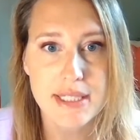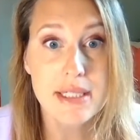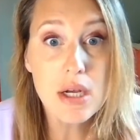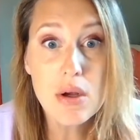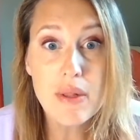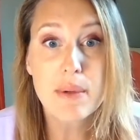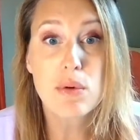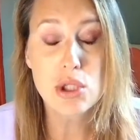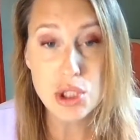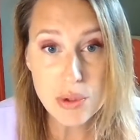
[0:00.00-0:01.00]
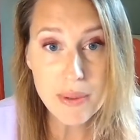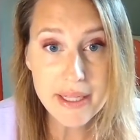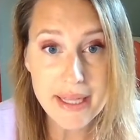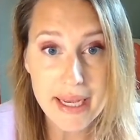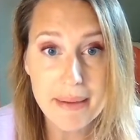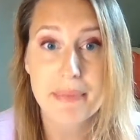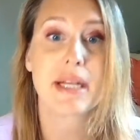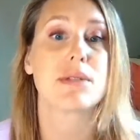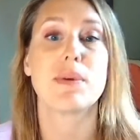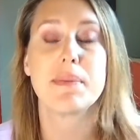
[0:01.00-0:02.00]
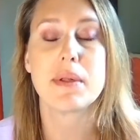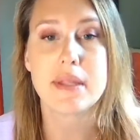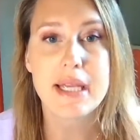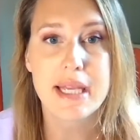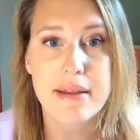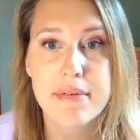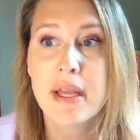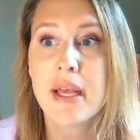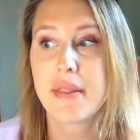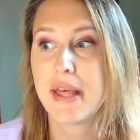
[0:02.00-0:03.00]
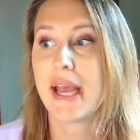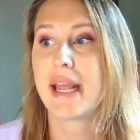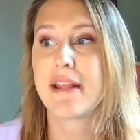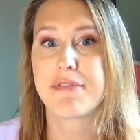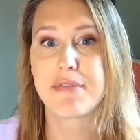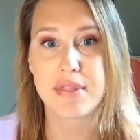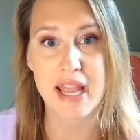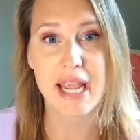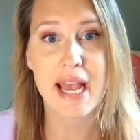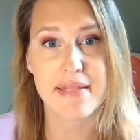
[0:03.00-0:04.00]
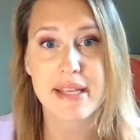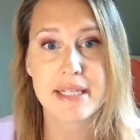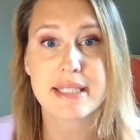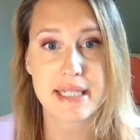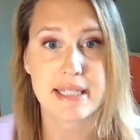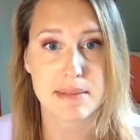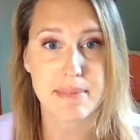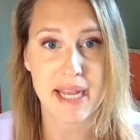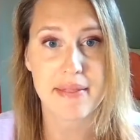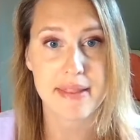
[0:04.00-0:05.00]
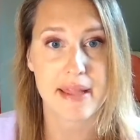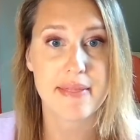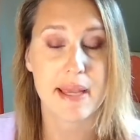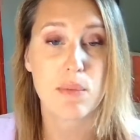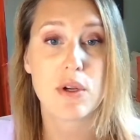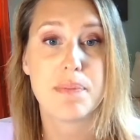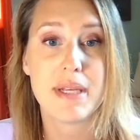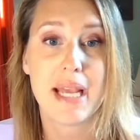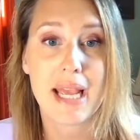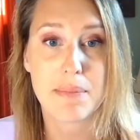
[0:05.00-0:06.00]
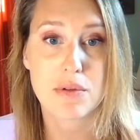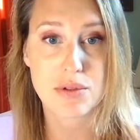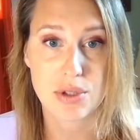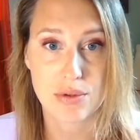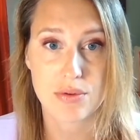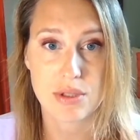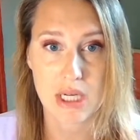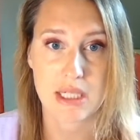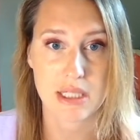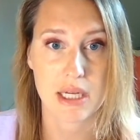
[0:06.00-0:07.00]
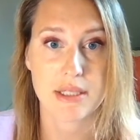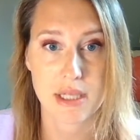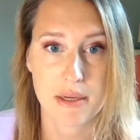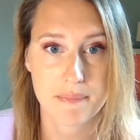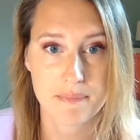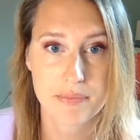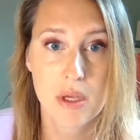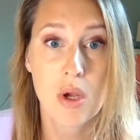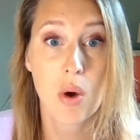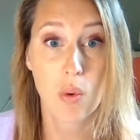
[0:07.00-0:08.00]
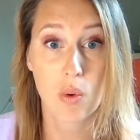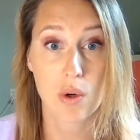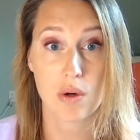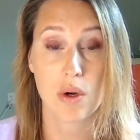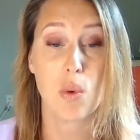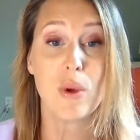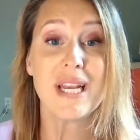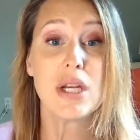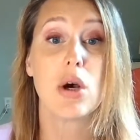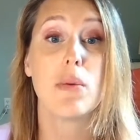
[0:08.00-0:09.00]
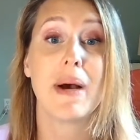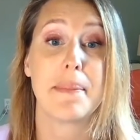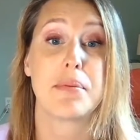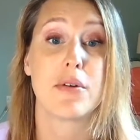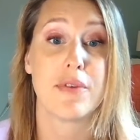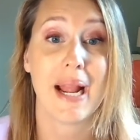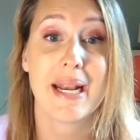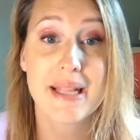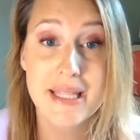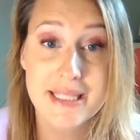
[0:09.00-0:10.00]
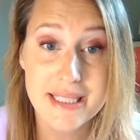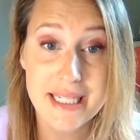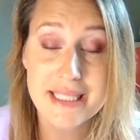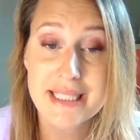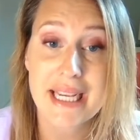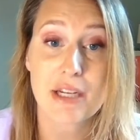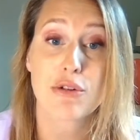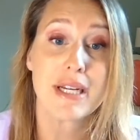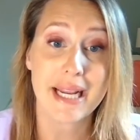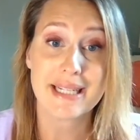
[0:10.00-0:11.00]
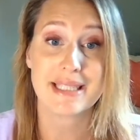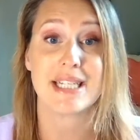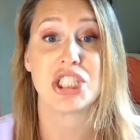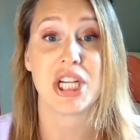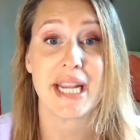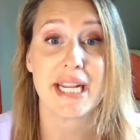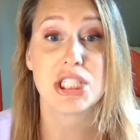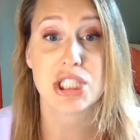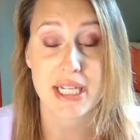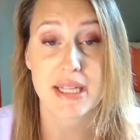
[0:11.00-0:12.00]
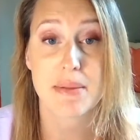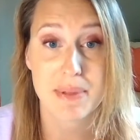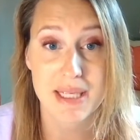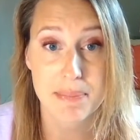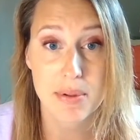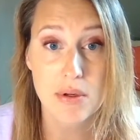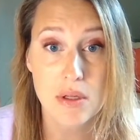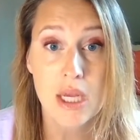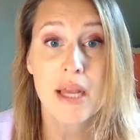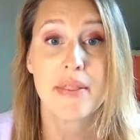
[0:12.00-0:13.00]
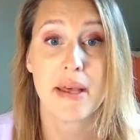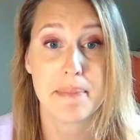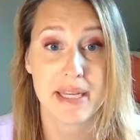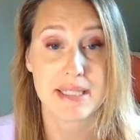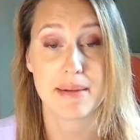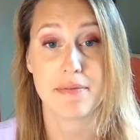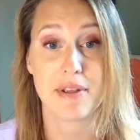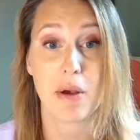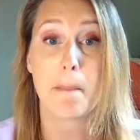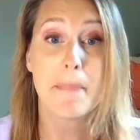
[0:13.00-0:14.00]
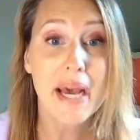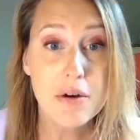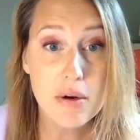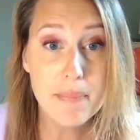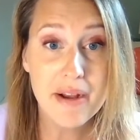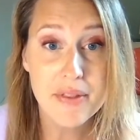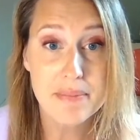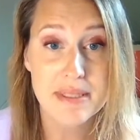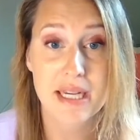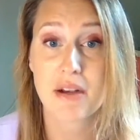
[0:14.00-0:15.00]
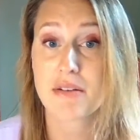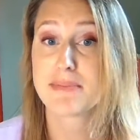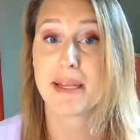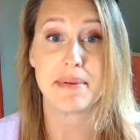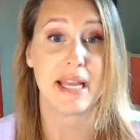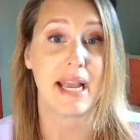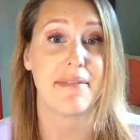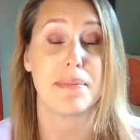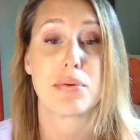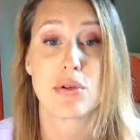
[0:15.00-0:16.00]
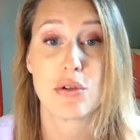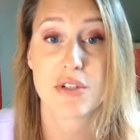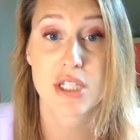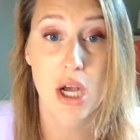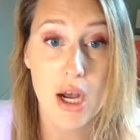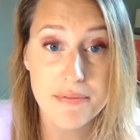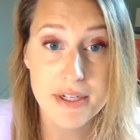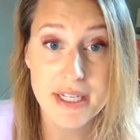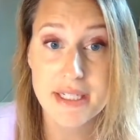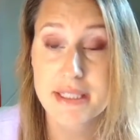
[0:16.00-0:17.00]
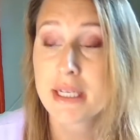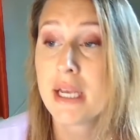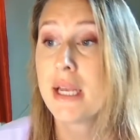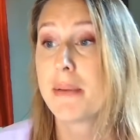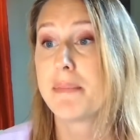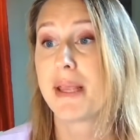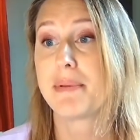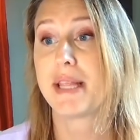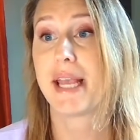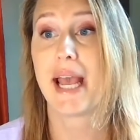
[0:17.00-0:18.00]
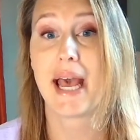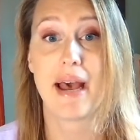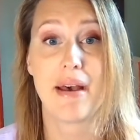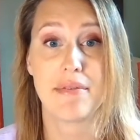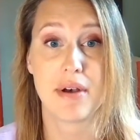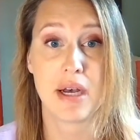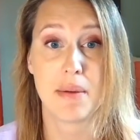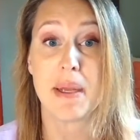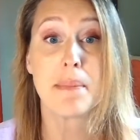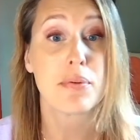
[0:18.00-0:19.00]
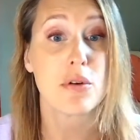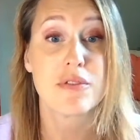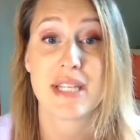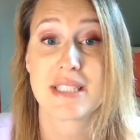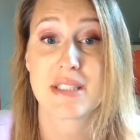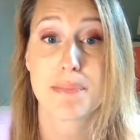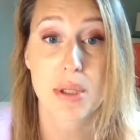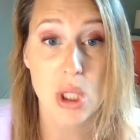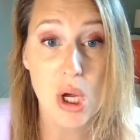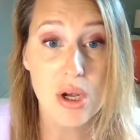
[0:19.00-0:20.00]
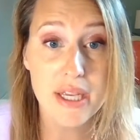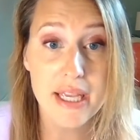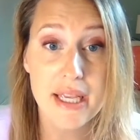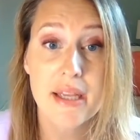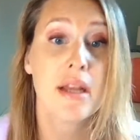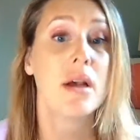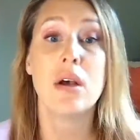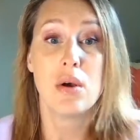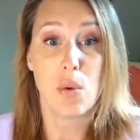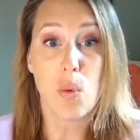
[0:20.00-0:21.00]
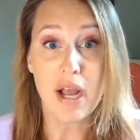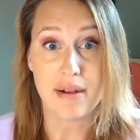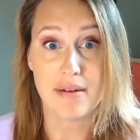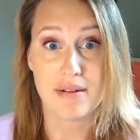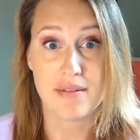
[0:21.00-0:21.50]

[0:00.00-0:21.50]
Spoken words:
No, like we're doing that because we believe that if they had these needs met, then they would be able to Or we know by providing these things, it creates a change in the people that makes them feel better about themselves. Maybe they have improved confidence. Maybe they have improved sense of belonging. What?